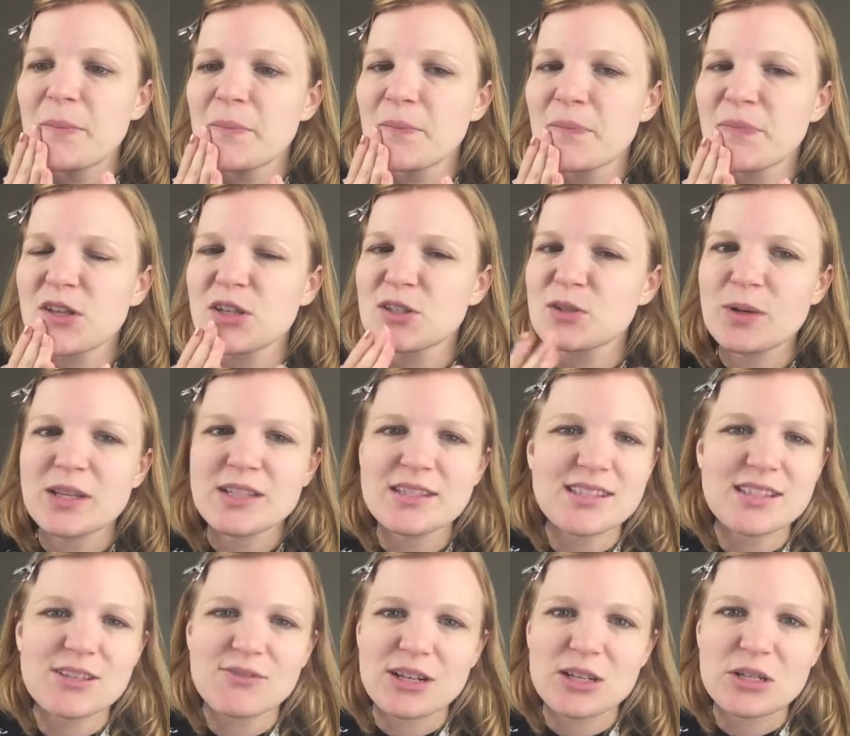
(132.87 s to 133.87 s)
Because once
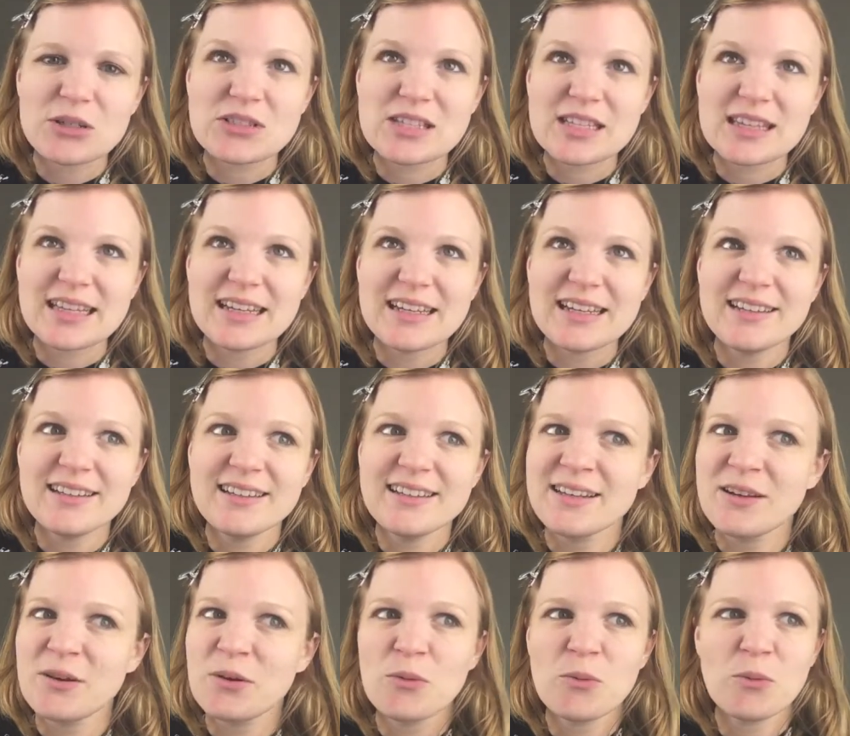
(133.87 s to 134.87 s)
the wrinkles are there,
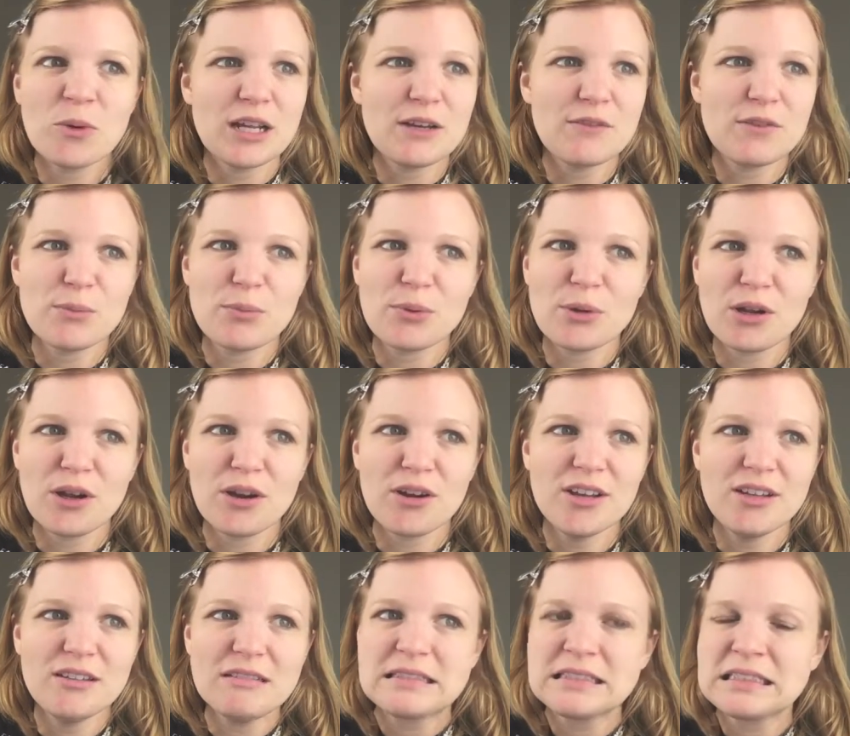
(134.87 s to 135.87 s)
whatever you put on
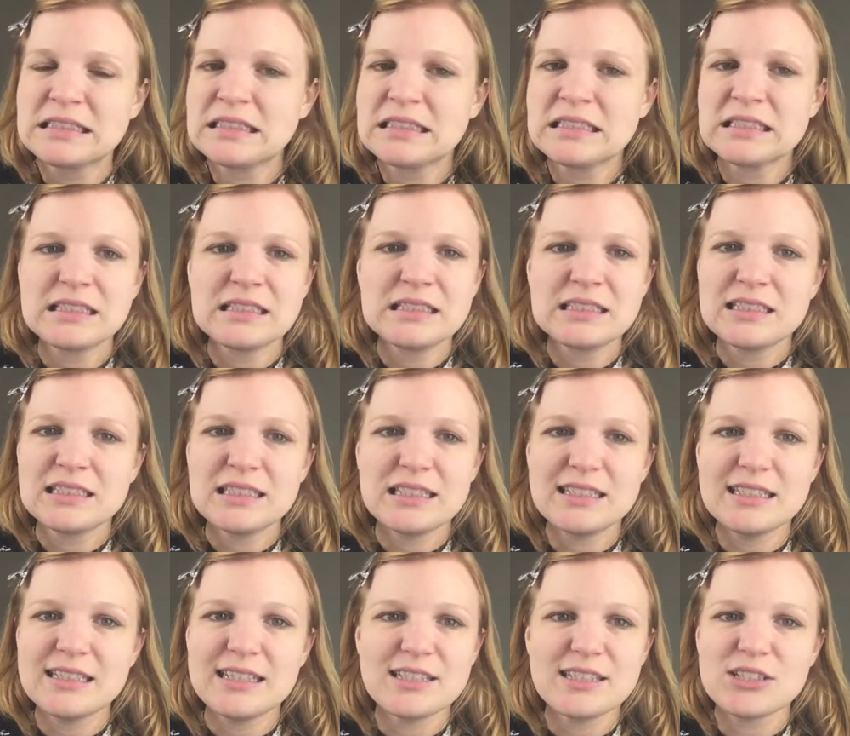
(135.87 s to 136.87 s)
it,
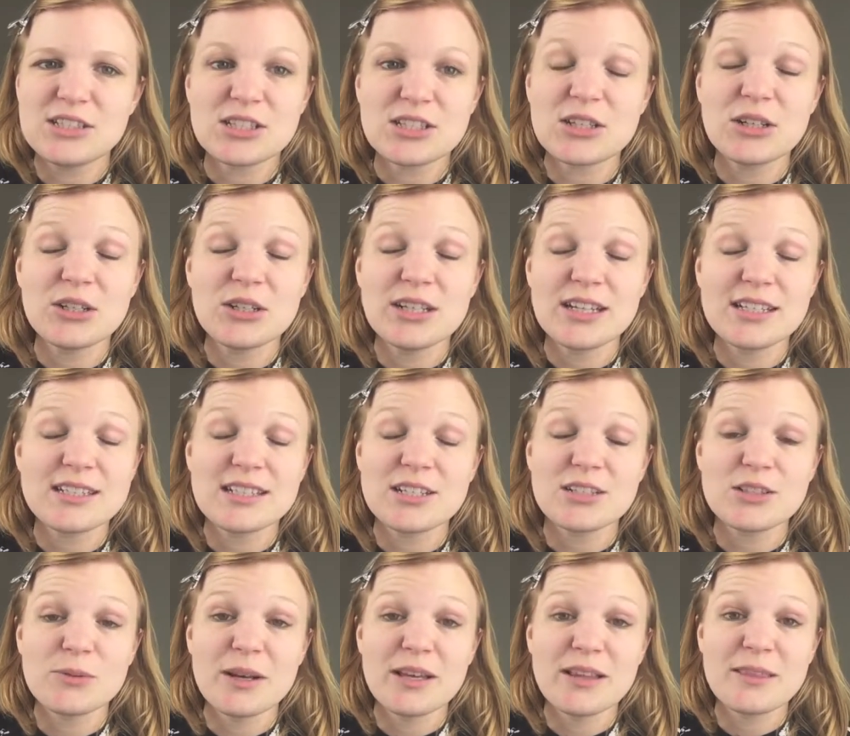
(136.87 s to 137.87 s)
it's just gonna
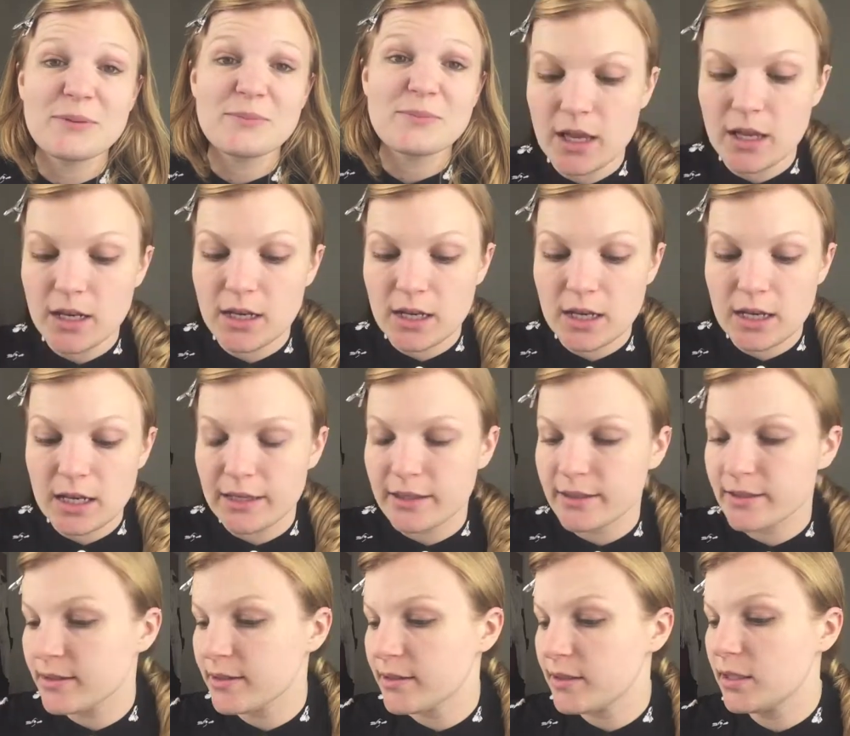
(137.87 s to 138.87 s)
accentuate them.
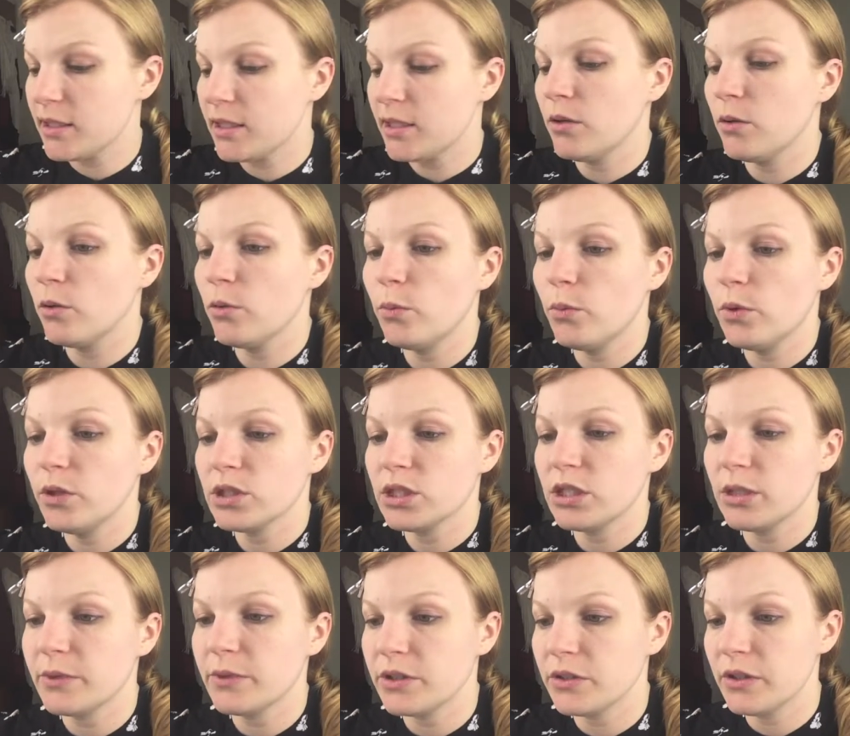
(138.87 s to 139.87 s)
Next, what
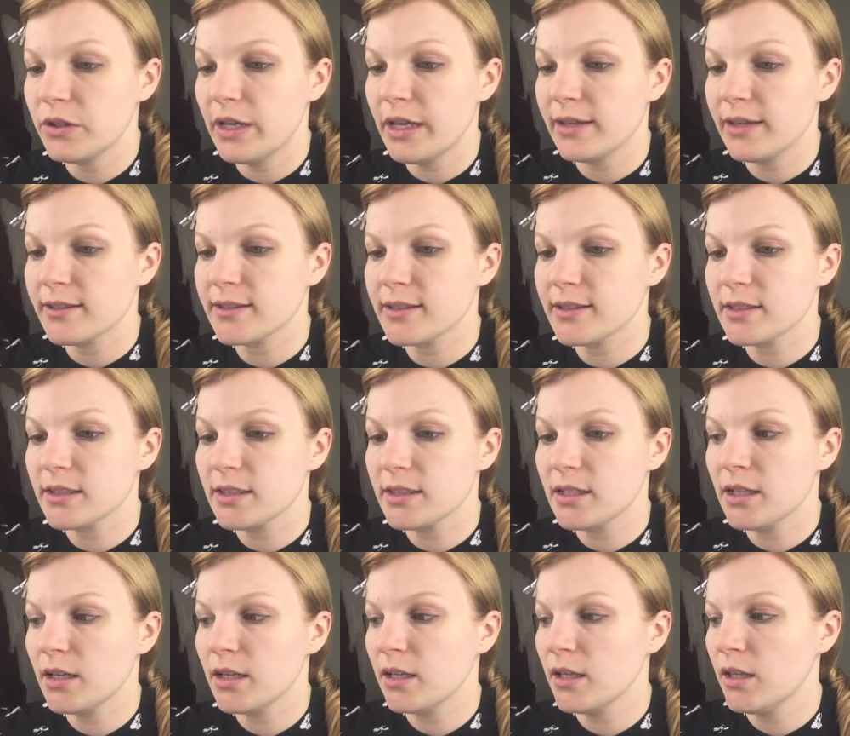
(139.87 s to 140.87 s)
shall we do
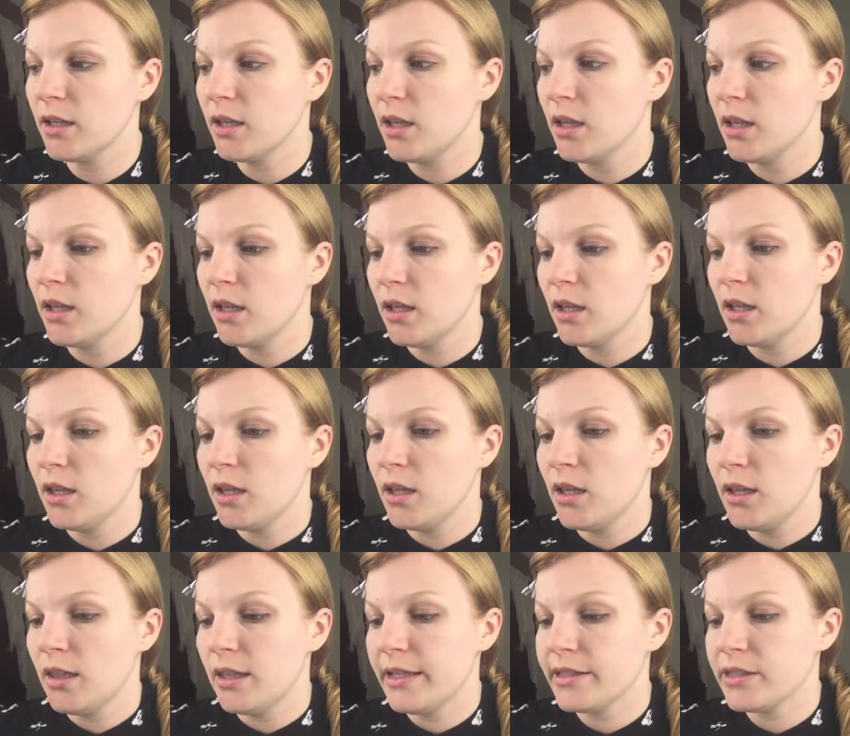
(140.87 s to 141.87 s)
next?
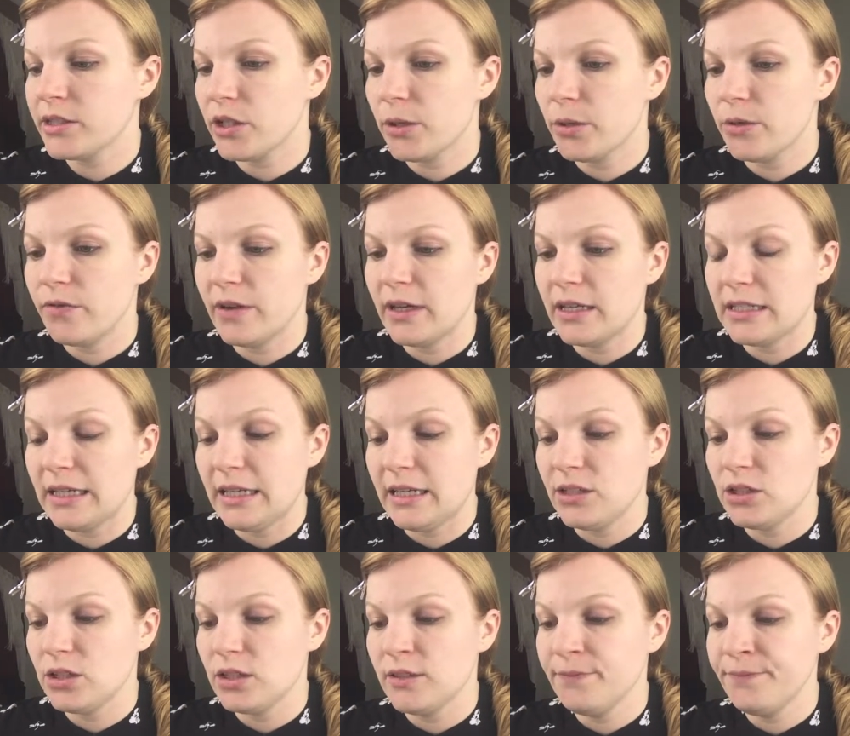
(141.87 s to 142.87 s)
Let's go with
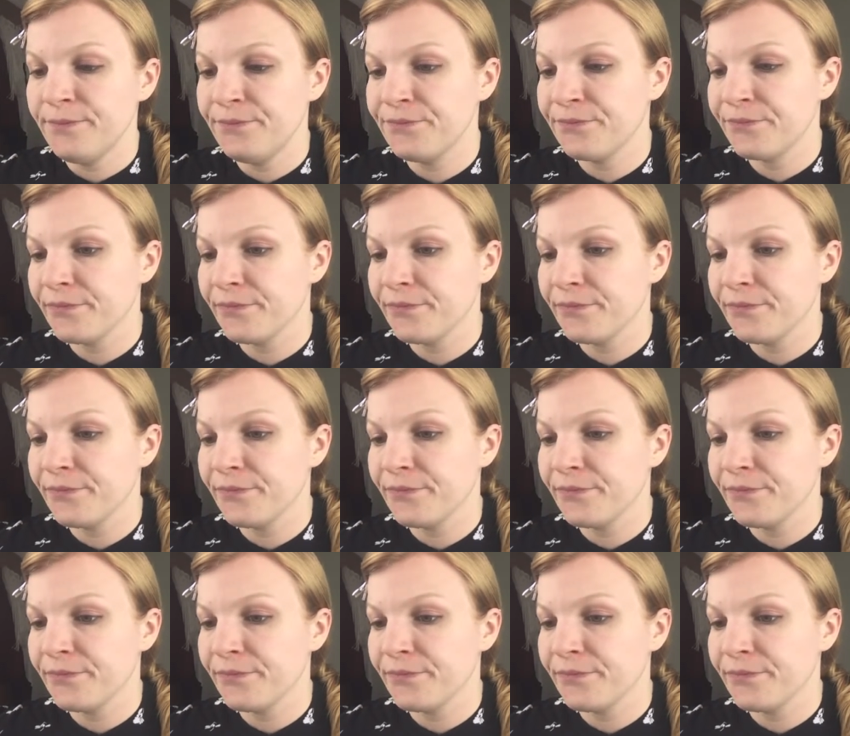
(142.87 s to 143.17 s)
foundation.